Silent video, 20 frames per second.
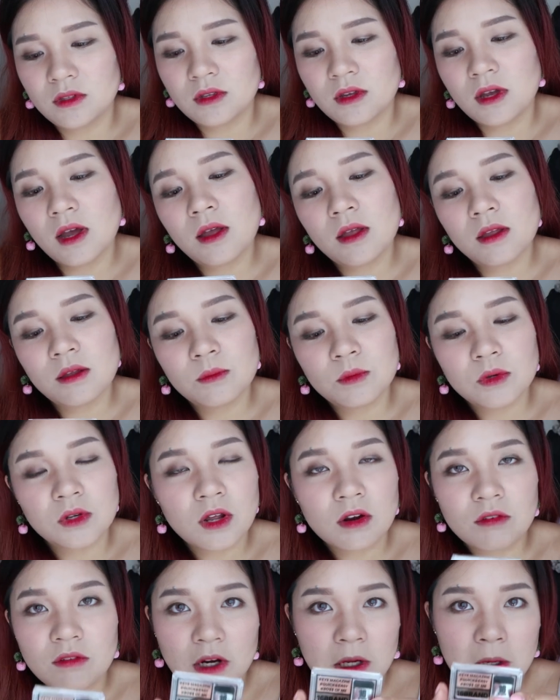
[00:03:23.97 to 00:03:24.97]
I would
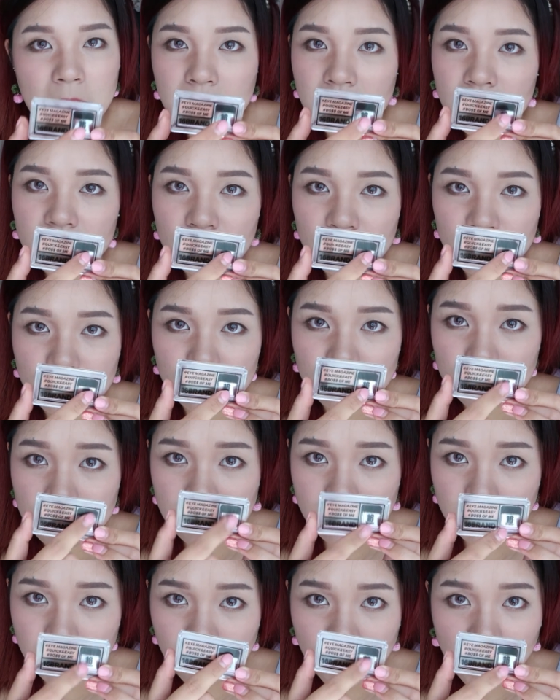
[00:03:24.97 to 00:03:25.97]
not recommend to use
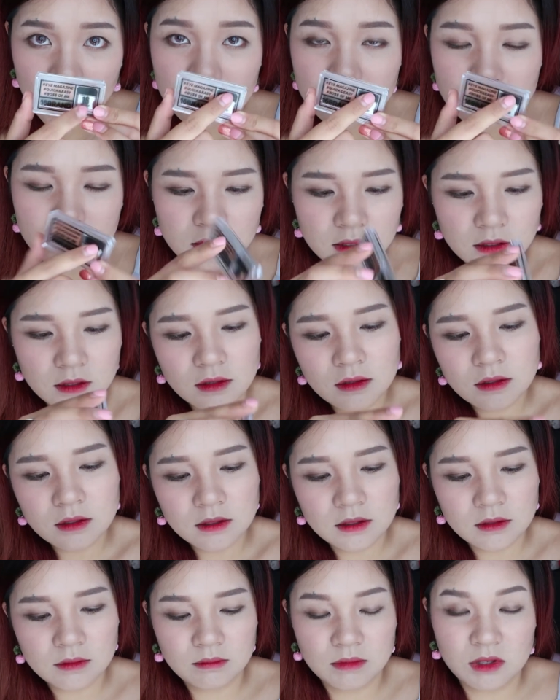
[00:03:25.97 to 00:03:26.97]
the brush here